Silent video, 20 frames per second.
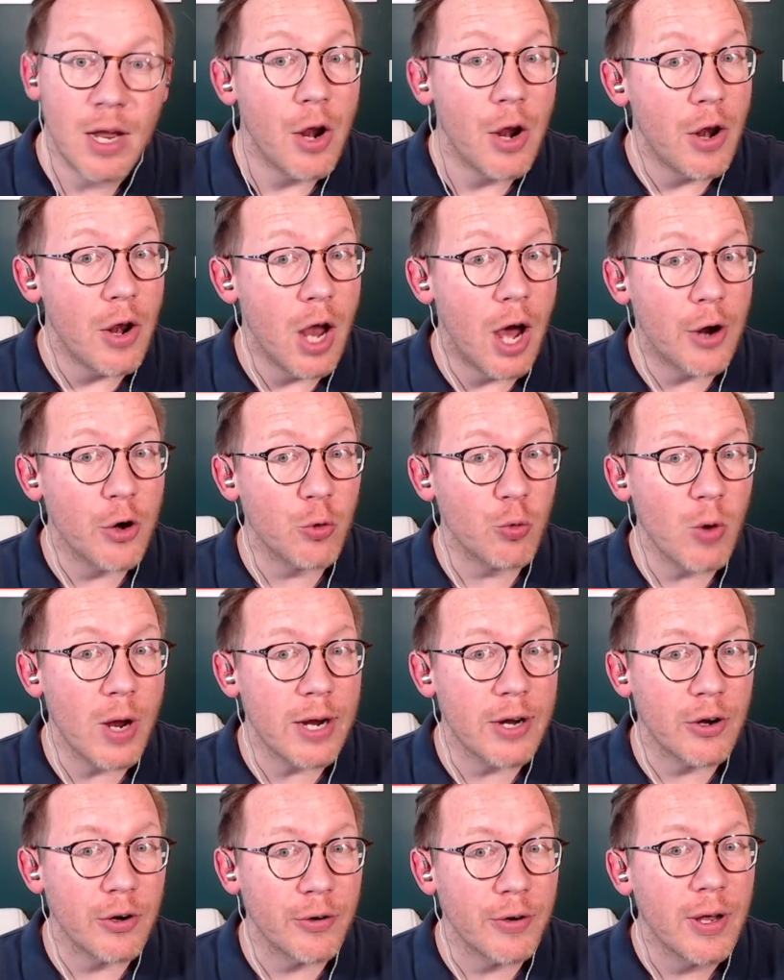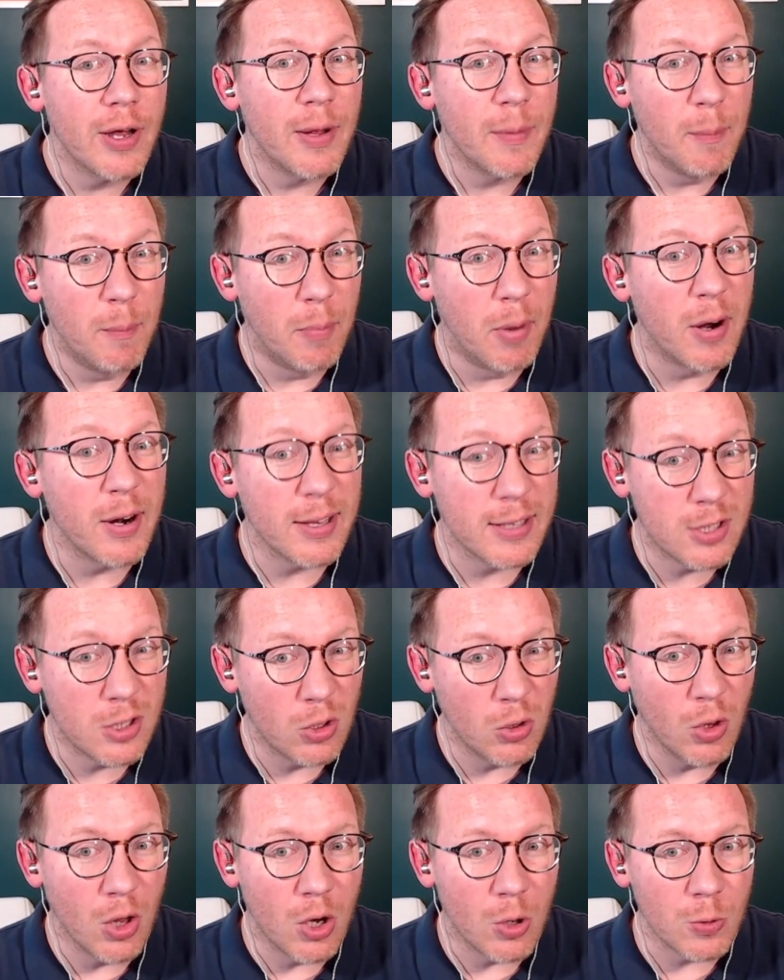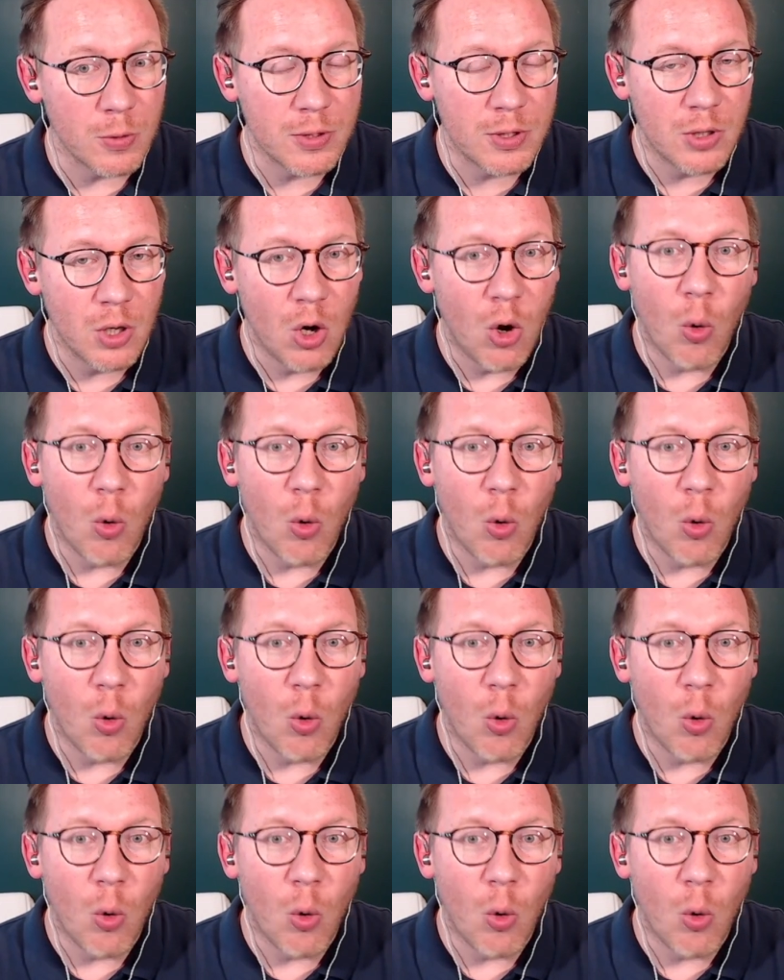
Not a record, but it's close.